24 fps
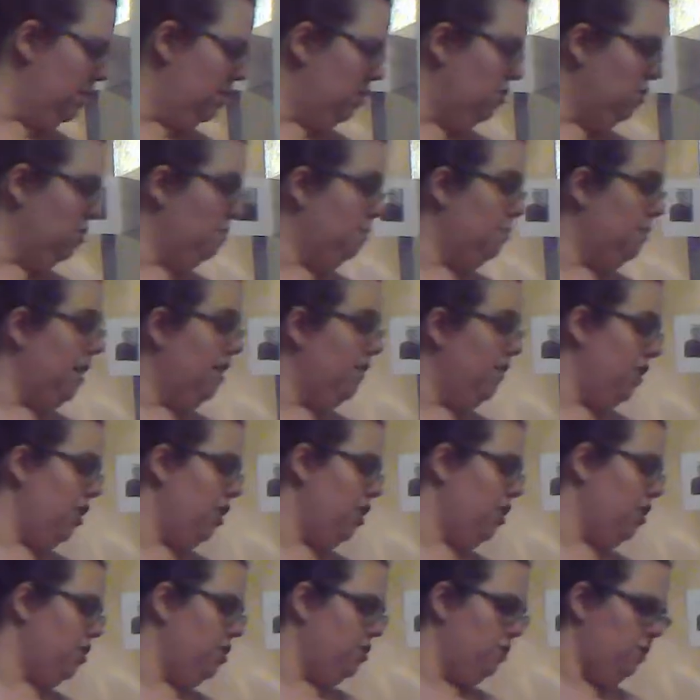or my
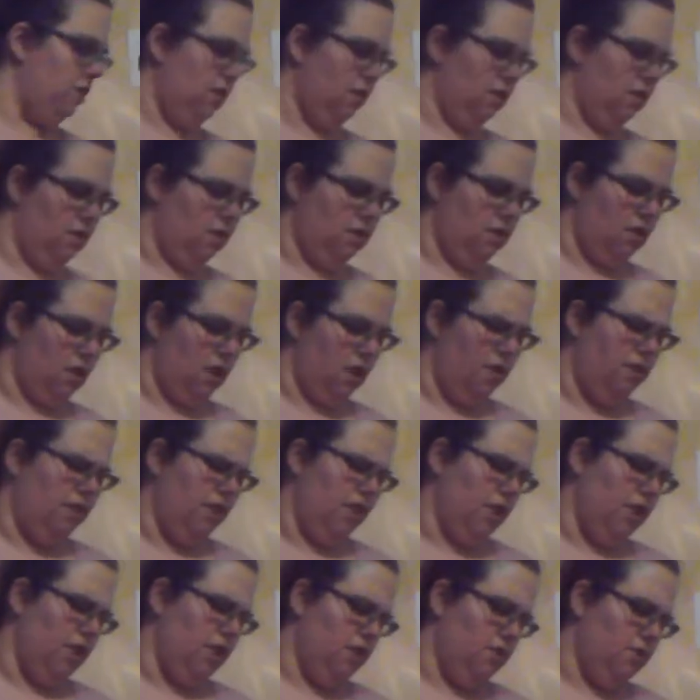videos, our
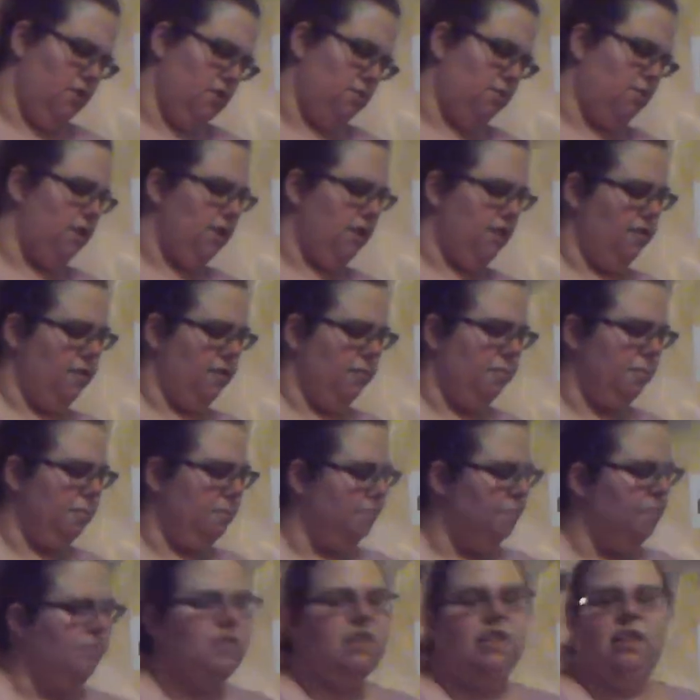videos, whatever,
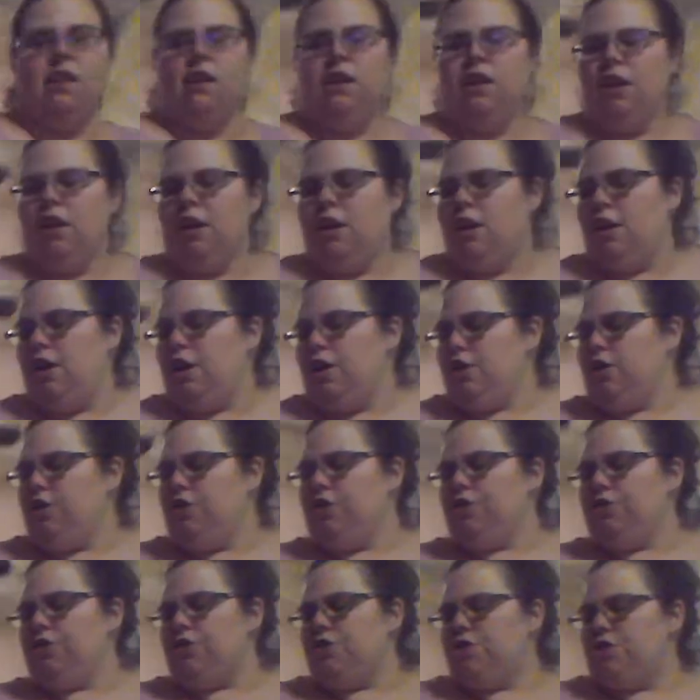
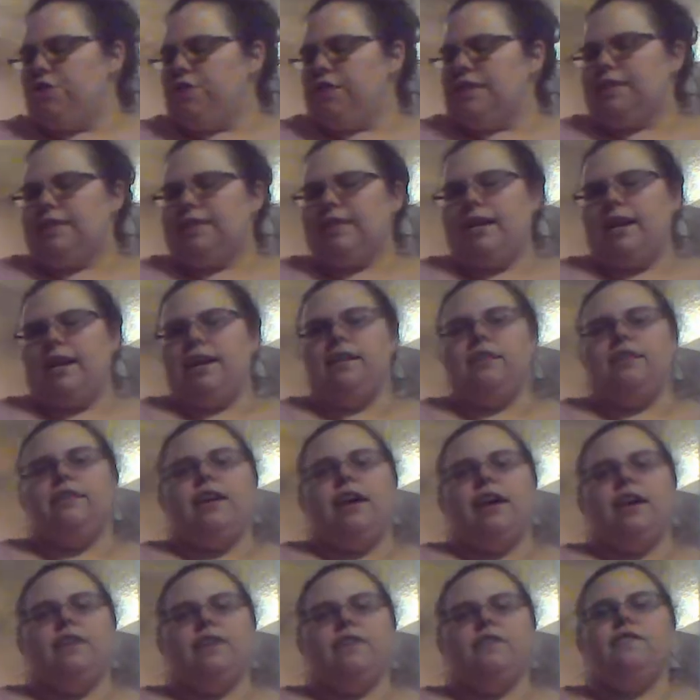you'll notice that a
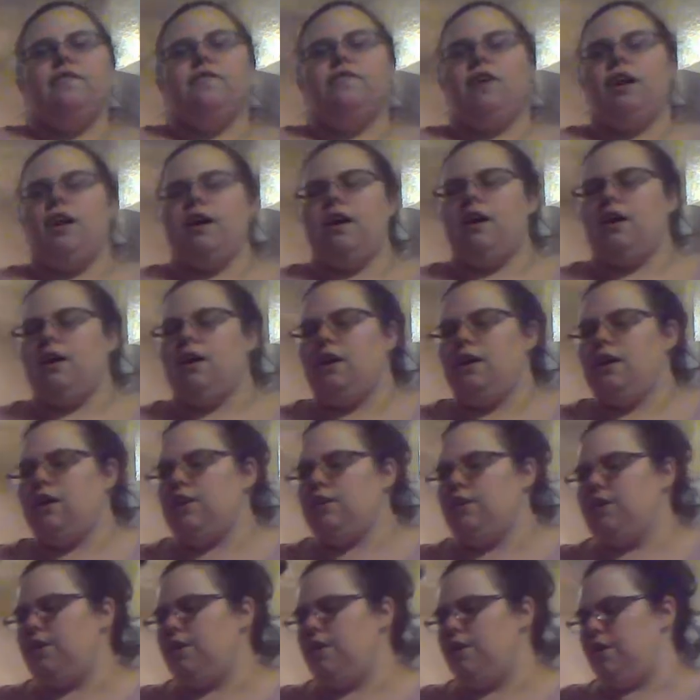lot of
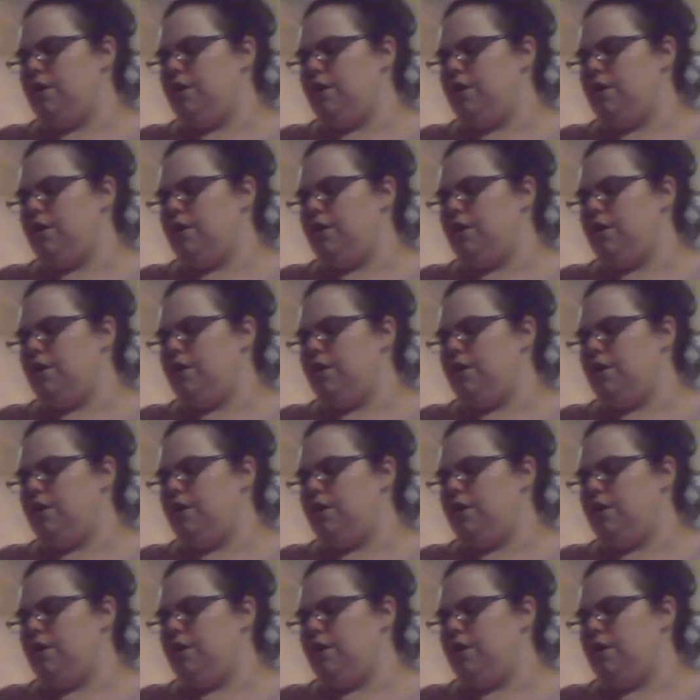our